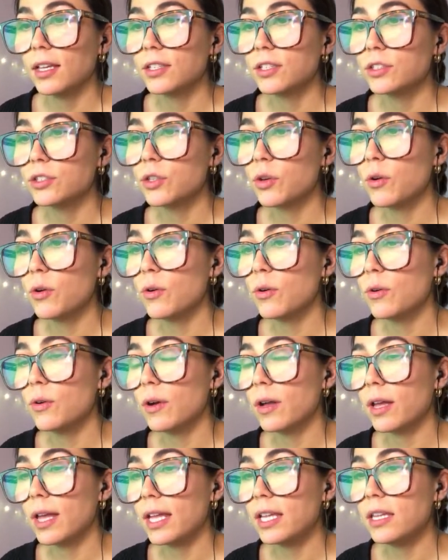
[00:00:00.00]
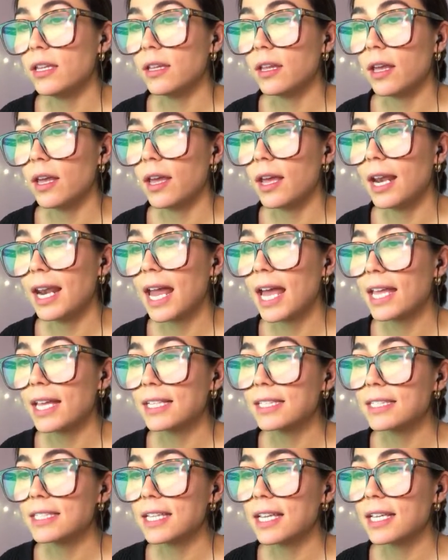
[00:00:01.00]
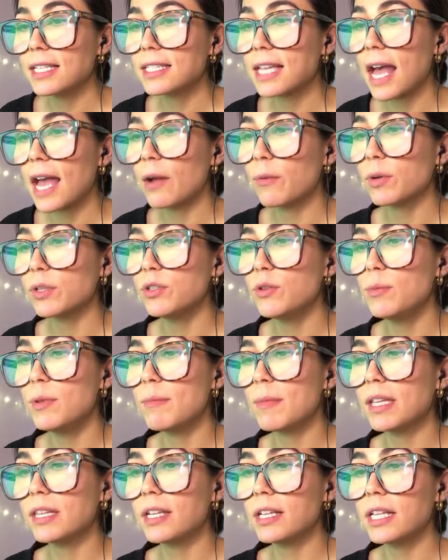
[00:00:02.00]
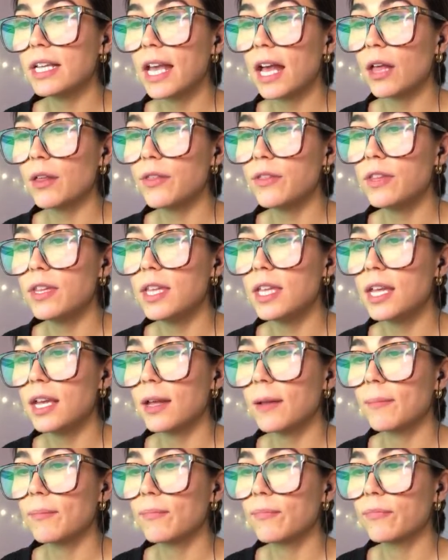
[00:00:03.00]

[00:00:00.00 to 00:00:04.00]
So, and Lion says, I want to be mentally healthy,